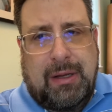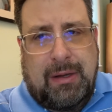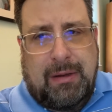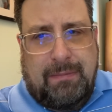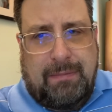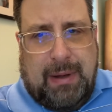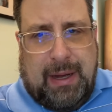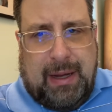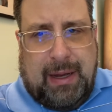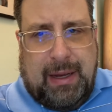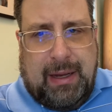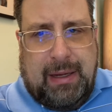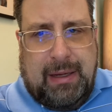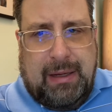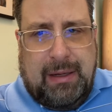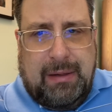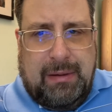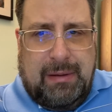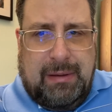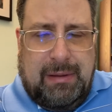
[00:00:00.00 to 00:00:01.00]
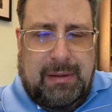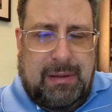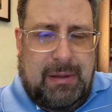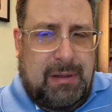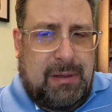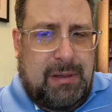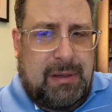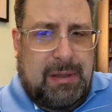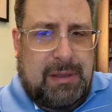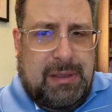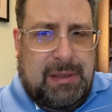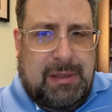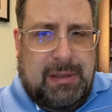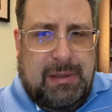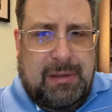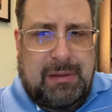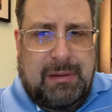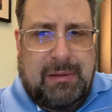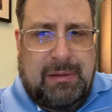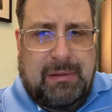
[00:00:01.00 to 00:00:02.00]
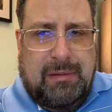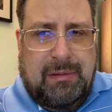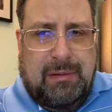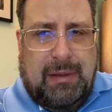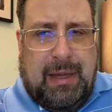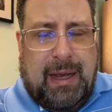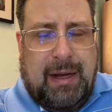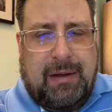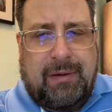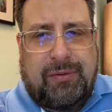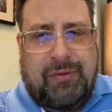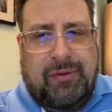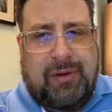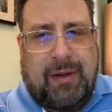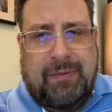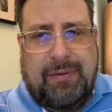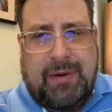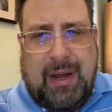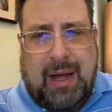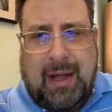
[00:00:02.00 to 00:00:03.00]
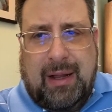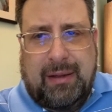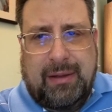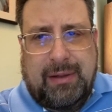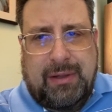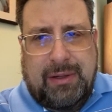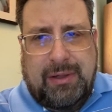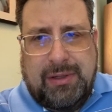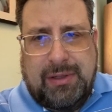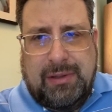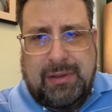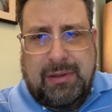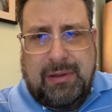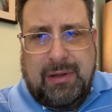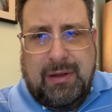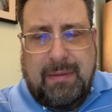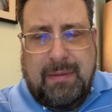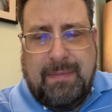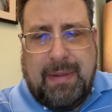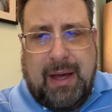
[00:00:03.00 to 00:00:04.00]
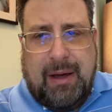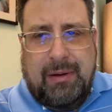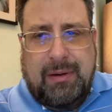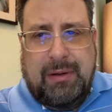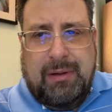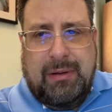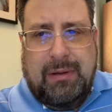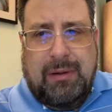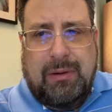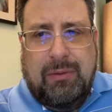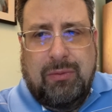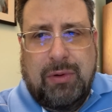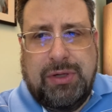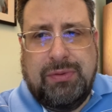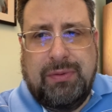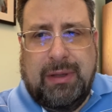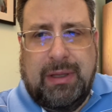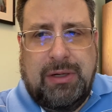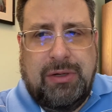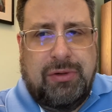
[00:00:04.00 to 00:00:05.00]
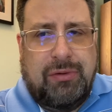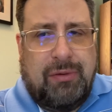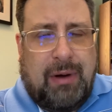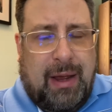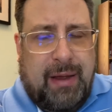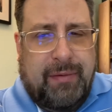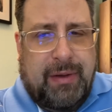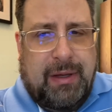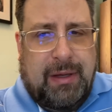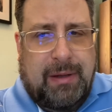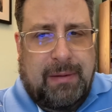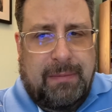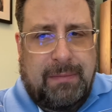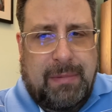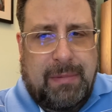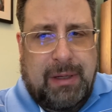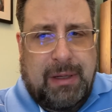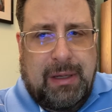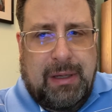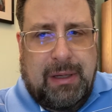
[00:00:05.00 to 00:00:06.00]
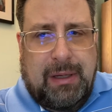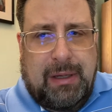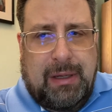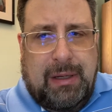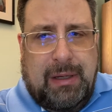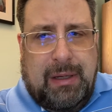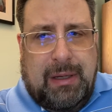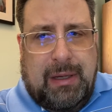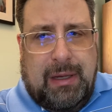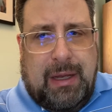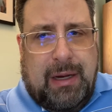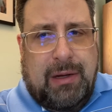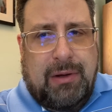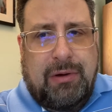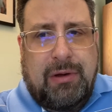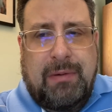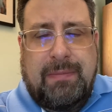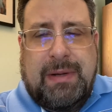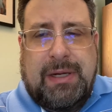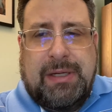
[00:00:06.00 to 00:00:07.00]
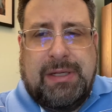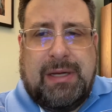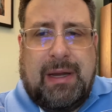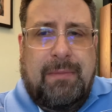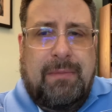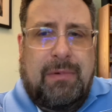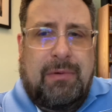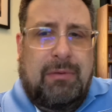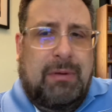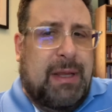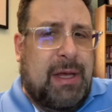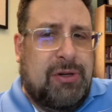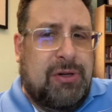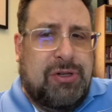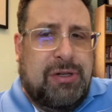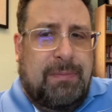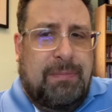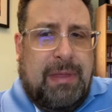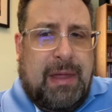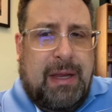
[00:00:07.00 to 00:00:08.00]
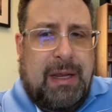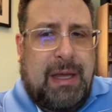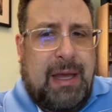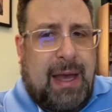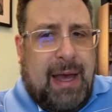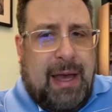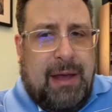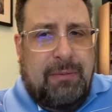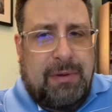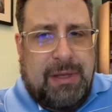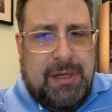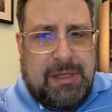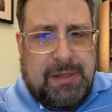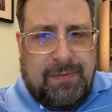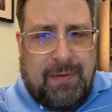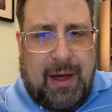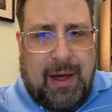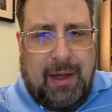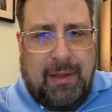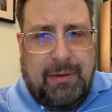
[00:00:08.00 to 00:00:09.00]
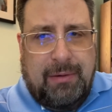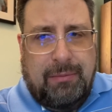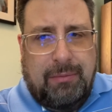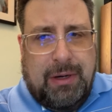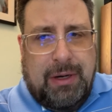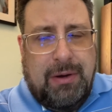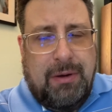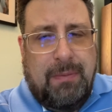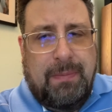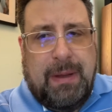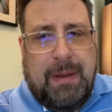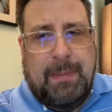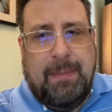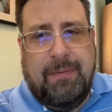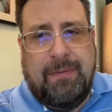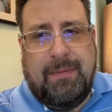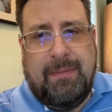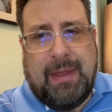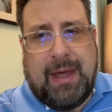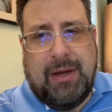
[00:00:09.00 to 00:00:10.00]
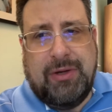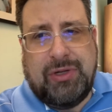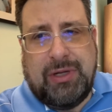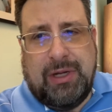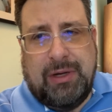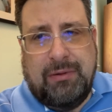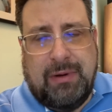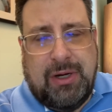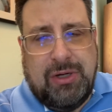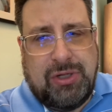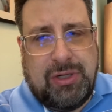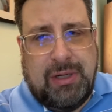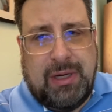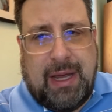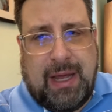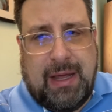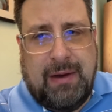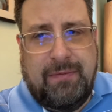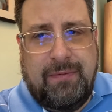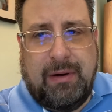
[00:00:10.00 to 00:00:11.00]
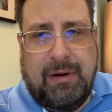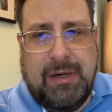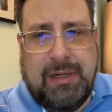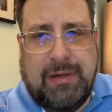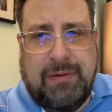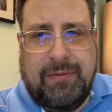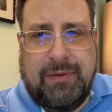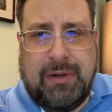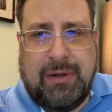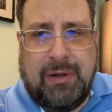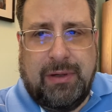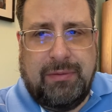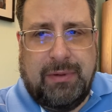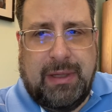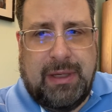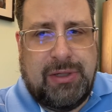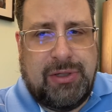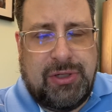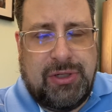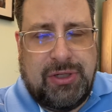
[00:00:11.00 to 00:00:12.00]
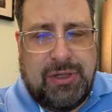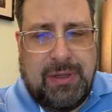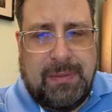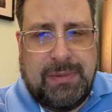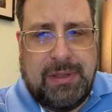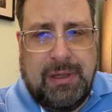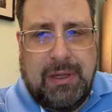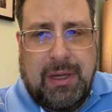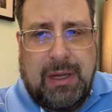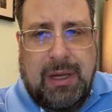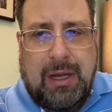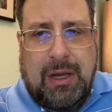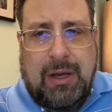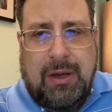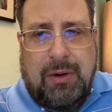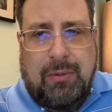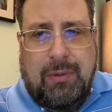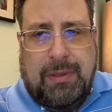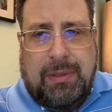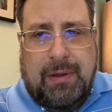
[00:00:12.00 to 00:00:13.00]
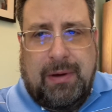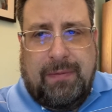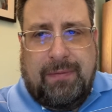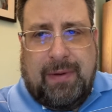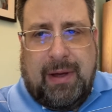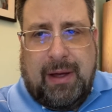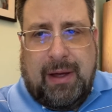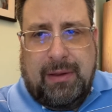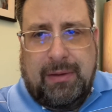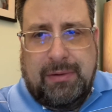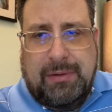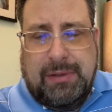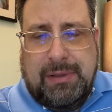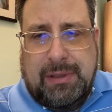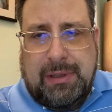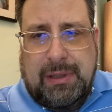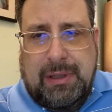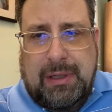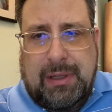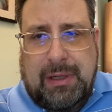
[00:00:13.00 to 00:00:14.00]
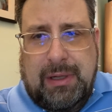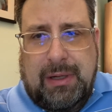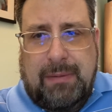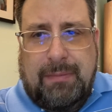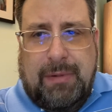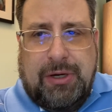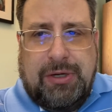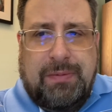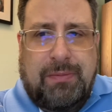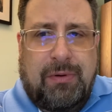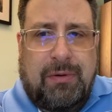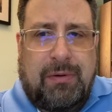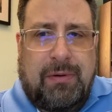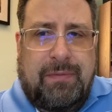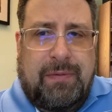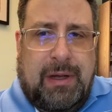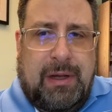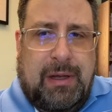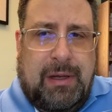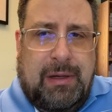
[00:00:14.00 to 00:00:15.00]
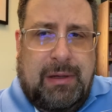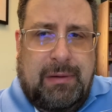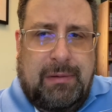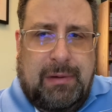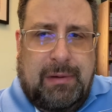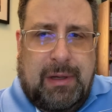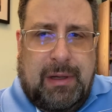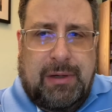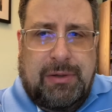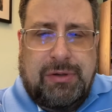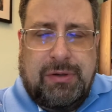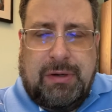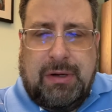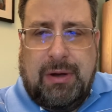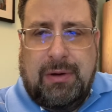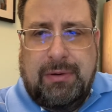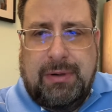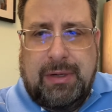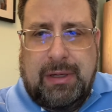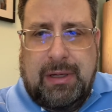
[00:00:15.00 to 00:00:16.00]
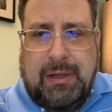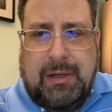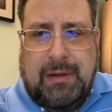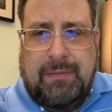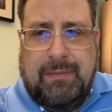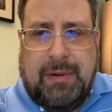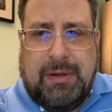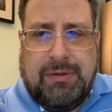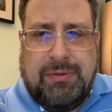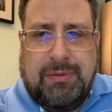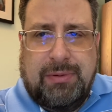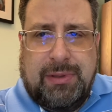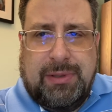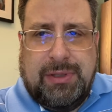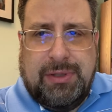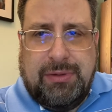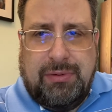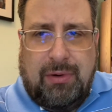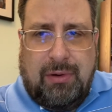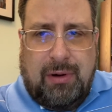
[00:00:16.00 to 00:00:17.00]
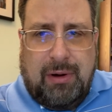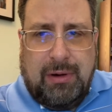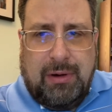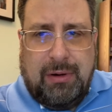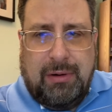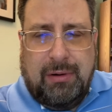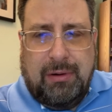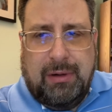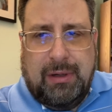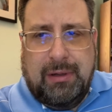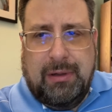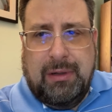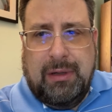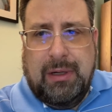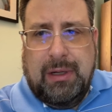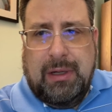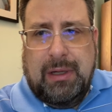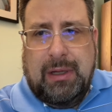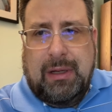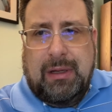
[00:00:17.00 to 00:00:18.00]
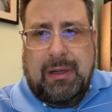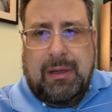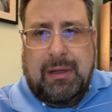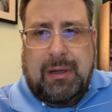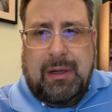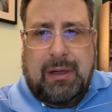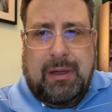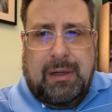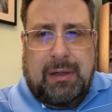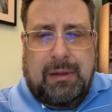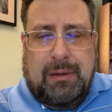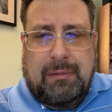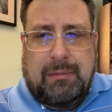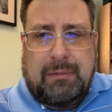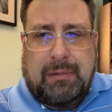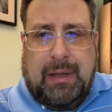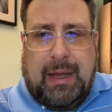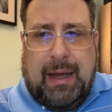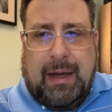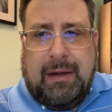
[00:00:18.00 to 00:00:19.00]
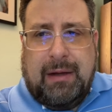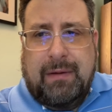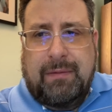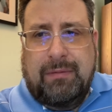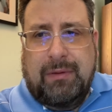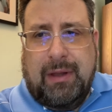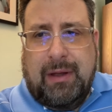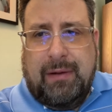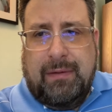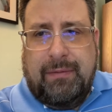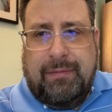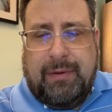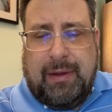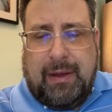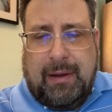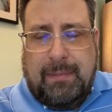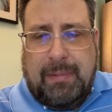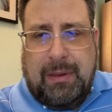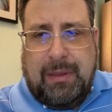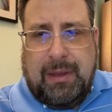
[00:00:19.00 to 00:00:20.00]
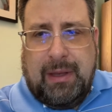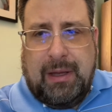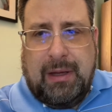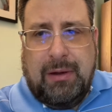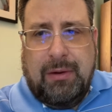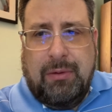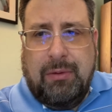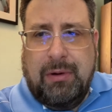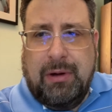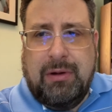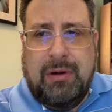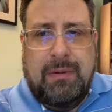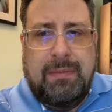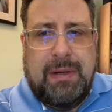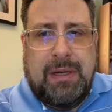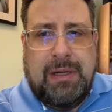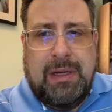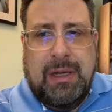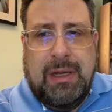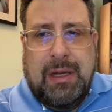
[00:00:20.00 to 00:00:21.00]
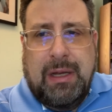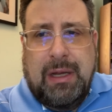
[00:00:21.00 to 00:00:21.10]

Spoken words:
by this lack of self-knowledge about what's really driving him. And it could be some relationship that he had with his father. We know people from that generation had very difficult relationships with their fathers, much more of a draconian and much more stronger and lack of love type of thing. Or it could be